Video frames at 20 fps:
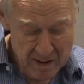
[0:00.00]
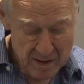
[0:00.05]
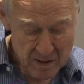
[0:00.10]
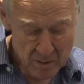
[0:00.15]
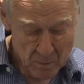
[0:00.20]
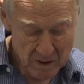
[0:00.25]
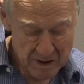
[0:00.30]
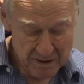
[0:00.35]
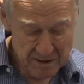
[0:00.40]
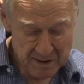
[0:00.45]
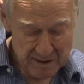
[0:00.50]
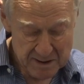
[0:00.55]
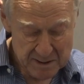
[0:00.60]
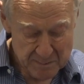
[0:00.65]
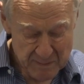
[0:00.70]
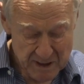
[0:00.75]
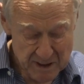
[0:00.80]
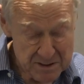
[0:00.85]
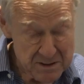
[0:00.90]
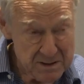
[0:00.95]
The one that is
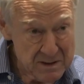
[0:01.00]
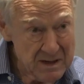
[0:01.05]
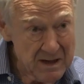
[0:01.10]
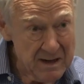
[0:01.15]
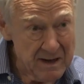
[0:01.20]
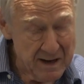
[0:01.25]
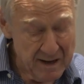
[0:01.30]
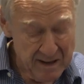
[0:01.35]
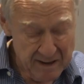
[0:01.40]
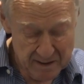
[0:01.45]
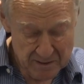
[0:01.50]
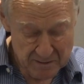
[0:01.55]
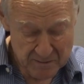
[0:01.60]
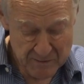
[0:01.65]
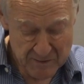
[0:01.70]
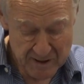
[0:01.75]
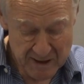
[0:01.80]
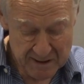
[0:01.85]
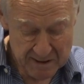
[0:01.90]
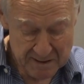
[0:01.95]
most clearly
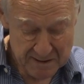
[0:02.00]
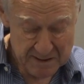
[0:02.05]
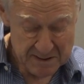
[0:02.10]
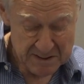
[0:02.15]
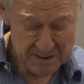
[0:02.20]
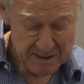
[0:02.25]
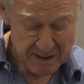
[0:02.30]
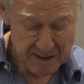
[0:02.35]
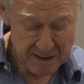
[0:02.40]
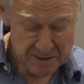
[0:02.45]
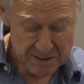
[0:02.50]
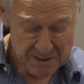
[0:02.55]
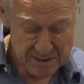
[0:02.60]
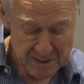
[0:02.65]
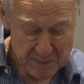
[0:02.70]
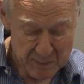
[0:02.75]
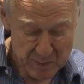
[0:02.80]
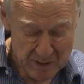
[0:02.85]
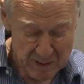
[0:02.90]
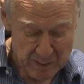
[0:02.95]
defined at this stage is
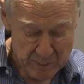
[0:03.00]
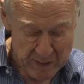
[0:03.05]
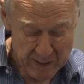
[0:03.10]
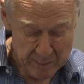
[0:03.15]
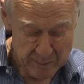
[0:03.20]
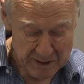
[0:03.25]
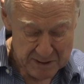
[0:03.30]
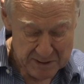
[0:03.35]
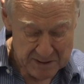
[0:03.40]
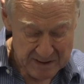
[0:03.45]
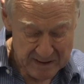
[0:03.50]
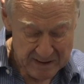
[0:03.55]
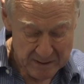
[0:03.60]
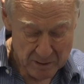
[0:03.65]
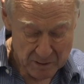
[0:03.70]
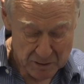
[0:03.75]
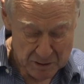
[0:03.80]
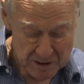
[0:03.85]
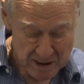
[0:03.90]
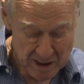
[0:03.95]
the bill published in
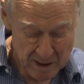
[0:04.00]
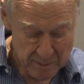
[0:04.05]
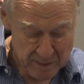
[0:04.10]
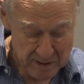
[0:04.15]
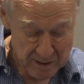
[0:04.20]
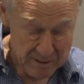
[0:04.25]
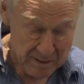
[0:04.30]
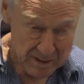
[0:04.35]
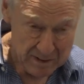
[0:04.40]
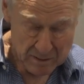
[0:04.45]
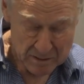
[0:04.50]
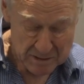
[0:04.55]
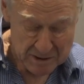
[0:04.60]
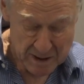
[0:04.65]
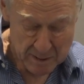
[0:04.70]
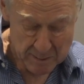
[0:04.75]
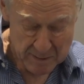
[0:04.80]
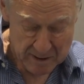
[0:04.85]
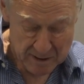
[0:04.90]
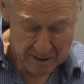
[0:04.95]

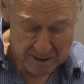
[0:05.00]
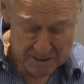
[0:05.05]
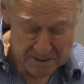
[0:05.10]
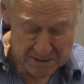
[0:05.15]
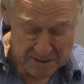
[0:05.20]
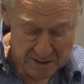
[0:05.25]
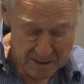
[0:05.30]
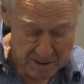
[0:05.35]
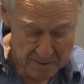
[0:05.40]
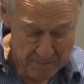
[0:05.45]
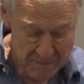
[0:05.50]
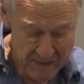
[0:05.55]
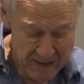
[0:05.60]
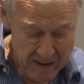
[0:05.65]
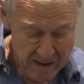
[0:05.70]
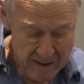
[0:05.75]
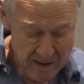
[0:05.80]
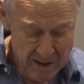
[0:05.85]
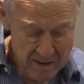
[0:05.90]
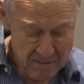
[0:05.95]
October last year,
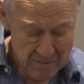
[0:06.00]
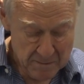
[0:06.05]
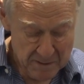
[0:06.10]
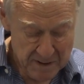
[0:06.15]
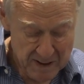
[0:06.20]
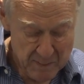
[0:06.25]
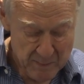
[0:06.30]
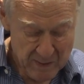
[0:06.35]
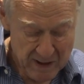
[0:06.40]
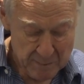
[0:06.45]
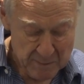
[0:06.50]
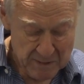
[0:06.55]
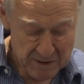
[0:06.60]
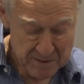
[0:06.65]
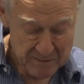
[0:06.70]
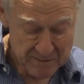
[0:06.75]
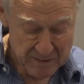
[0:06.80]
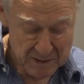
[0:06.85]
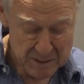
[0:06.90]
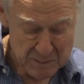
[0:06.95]
for the amendment
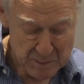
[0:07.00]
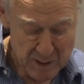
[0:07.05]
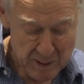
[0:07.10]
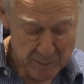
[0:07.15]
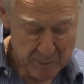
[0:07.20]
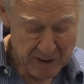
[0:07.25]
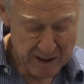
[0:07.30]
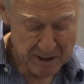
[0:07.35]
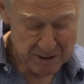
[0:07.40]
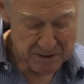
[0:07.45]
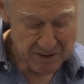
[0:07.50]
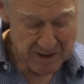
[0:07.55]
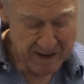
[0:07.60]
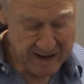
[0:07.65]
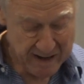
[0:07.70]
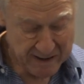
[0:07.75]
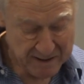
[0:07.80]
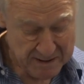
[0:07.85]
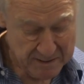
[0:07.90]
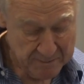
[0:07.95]
of the Expropriation
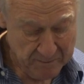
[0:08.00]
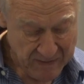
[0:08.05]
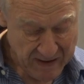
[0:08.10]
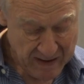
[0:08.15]
Act.